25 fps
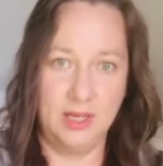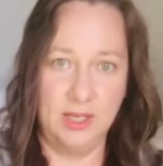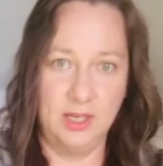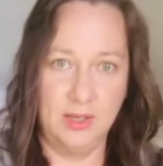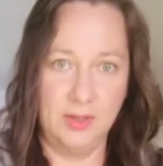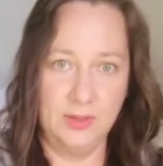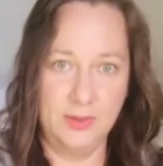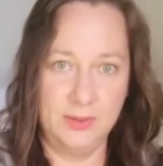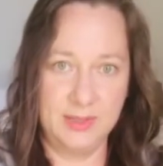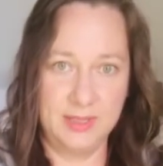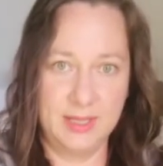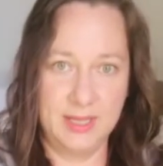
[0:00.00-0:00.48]

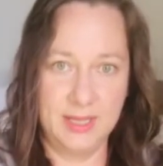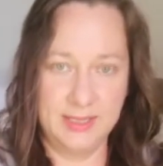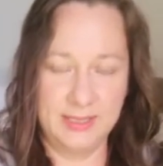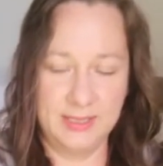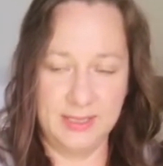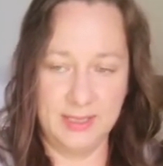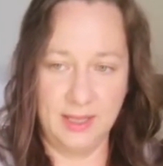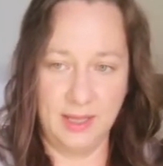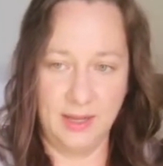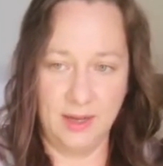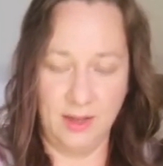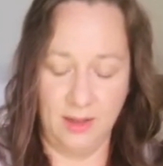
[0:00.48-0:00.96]
use this
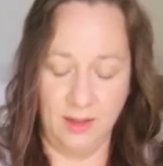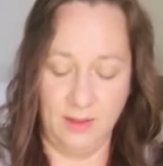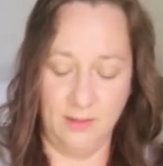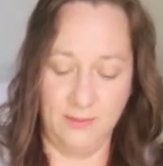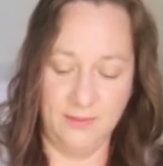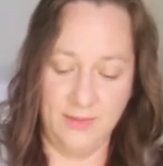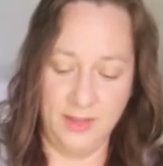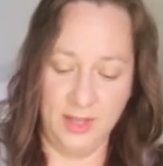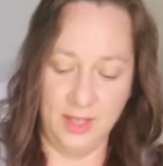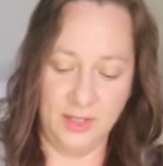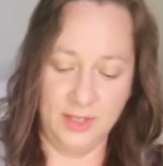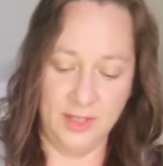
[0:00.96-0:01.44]
little
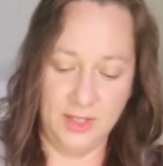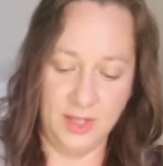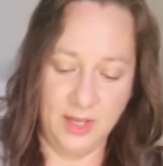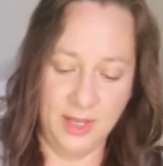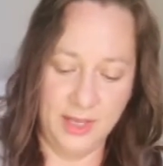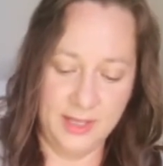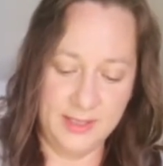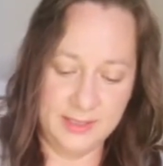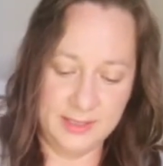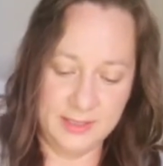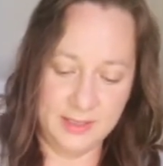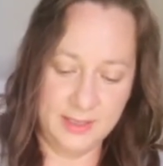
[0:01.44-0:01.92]
felt
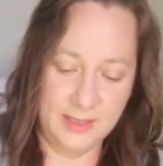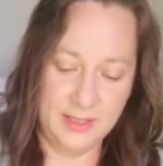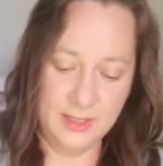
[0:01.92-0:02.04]
dot